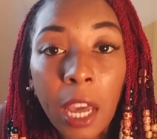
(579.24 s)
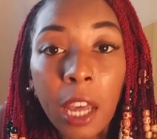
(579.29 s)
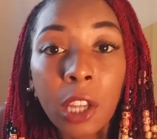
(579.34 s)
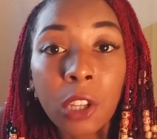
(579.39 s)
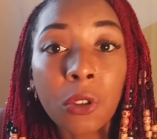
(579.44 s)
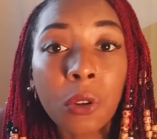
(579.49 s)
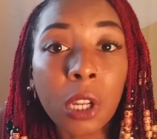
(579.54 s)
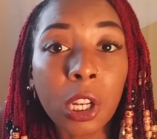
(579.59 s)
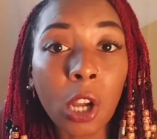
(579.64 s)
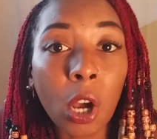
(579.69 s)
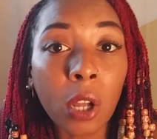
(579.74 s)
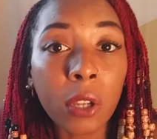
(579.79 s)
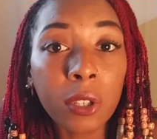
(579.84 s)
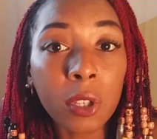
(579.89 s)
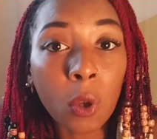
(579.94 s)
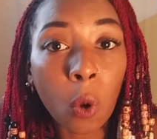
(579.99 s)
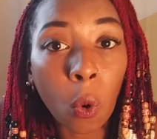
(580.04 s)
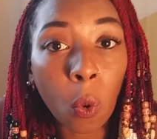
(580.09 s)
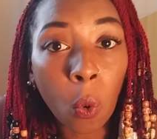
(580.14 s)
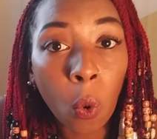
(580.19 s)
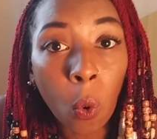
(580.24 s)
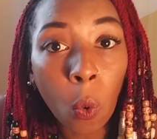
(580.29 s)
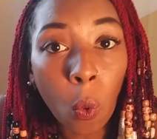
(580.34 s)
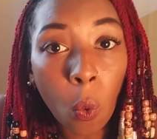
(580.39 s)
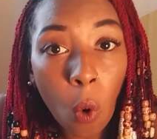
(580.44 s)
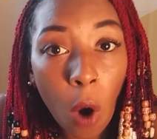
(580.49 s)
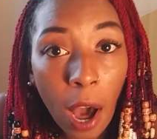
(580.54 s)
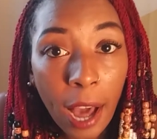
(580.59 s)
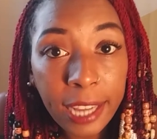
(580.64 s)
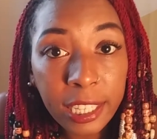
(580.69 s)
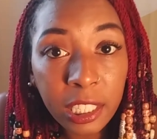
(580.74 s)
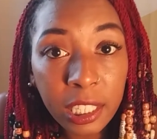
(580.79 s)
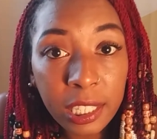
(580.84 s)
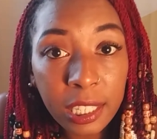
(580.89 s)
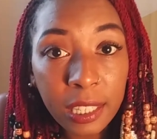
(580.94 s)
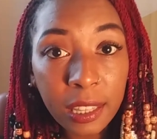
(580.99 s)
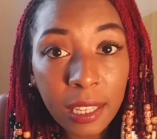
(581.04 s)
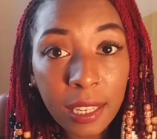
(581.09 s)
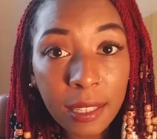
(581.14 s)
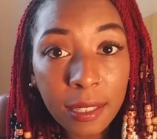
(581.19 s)
You can also wash it
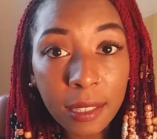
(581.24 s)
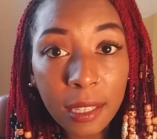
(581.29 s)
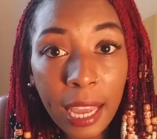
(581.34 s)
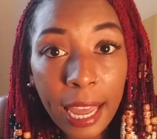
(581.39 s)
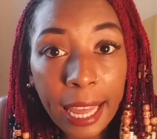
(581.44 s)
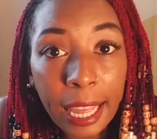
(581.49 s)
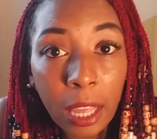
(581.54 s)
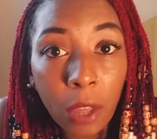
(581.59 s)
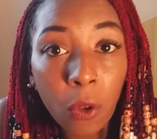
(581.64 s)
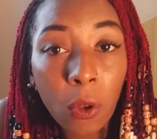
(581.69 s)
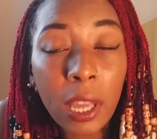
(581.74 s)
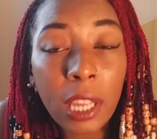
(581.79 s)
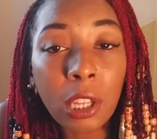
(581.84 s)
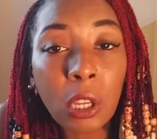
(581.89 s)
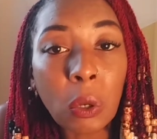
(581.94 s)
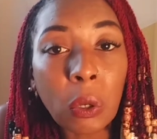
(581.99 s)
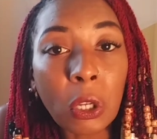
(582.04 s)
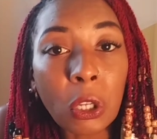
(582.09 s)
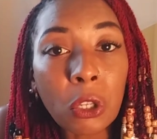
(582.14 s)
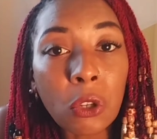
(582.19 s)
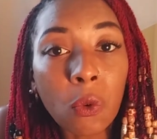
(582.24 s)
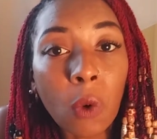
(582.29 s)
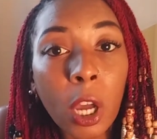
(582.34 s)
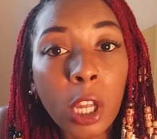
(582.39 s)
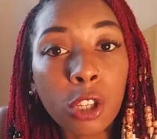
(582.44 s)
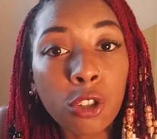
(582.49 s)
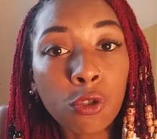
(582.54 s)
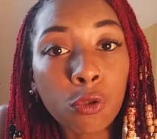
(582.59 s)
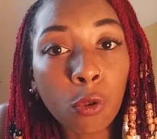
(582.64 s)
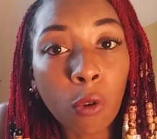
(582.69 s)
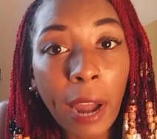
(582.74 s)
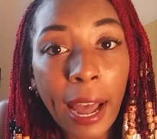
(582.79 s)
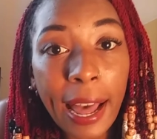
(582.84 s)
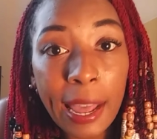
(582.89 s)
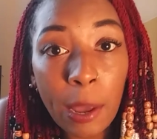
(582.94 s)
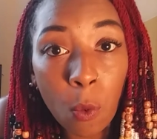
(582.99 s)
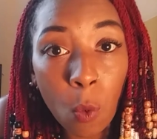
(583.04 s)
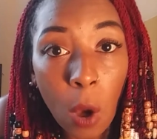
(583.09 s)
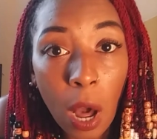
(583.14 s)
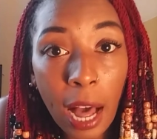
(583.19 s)
in this style and you can do a dry
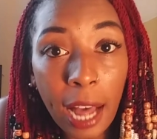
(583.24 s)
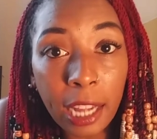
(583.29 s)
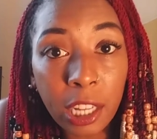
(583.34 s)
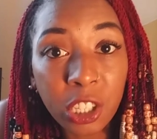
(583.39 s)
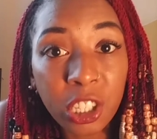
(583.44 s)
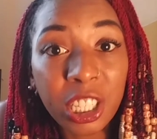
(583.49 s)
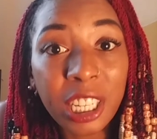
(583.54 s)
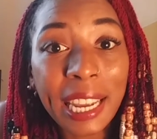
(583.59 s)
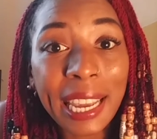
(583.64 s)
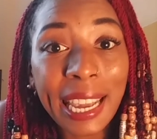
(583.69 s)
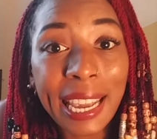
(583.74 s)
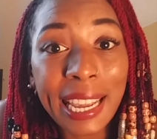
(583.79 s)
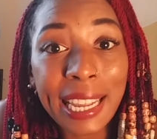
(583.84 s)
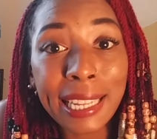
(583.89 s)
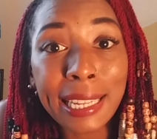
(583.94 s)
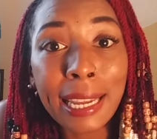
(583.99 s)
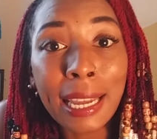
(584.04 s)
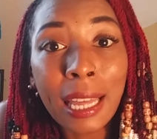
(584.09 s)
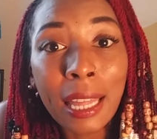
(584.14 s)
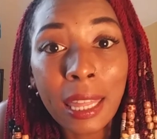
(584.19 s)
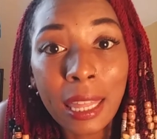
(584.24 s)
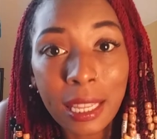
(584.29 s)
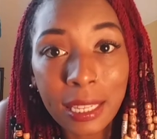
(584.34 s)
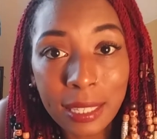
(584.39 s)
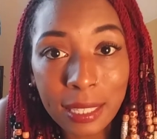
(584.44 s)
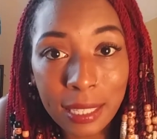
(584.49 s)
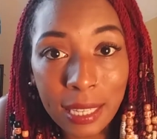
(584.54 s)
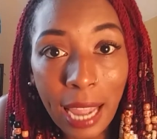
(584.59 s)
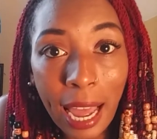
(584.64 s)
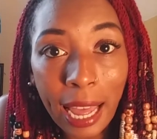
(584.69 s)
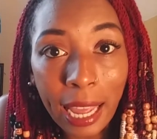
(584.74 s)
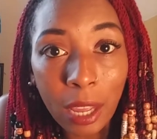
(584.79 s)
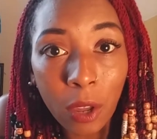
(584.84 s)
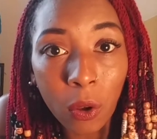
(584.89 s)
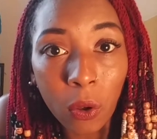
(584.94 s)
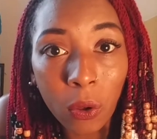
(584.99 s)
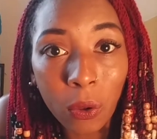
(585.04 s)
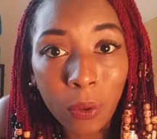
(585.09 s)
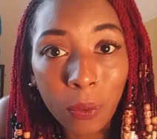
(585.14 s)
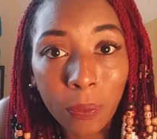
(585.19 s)
wash in the
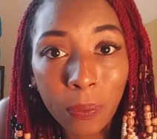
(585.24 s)
style.